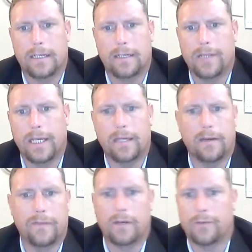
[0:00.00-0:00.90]
You think
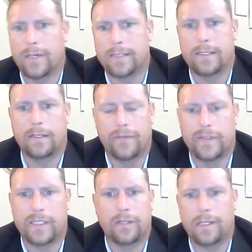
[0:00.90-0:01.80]
of a residential
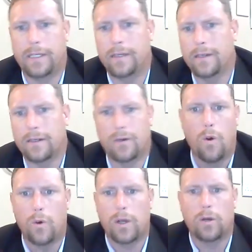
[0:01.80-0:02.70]
facility, a
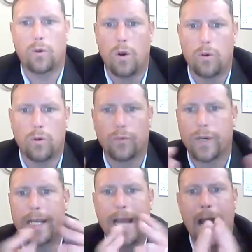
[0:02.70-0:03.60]
quote unquote
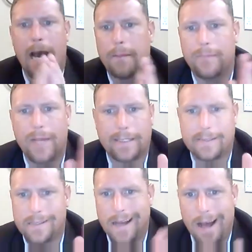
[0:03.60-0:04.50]
rehab.
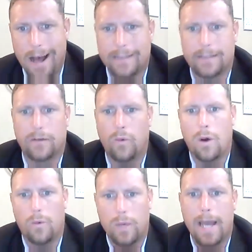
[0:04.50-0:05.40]
That's not
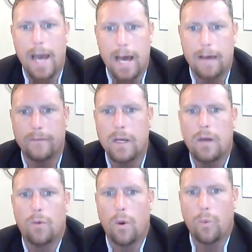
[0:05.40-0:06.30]
what we have.
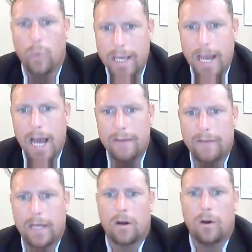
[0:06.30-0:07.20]
What we have
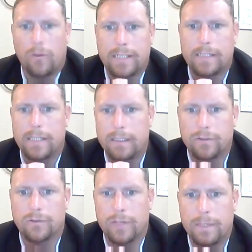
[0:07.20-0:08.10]
at our
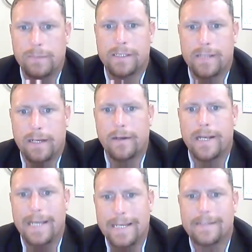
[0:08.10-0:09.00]
residential treatment center
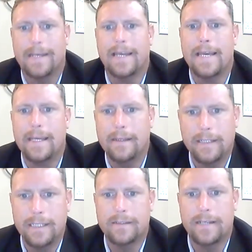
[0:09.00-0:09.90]
is a
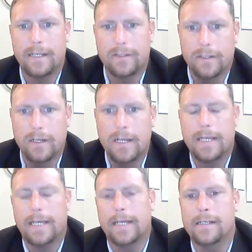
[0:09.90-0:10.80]
healing center.
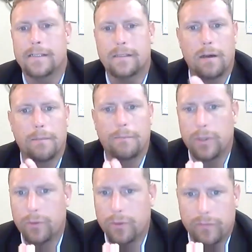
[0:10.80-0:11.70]
It is
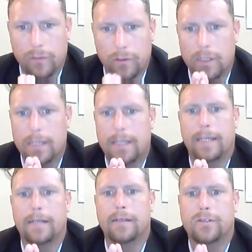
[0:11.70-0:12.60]
beautiful.
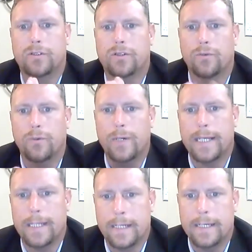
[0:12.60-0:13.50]
It is
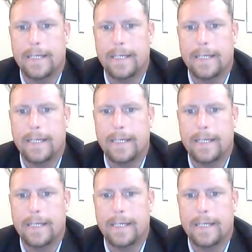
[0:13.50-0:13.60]
serene.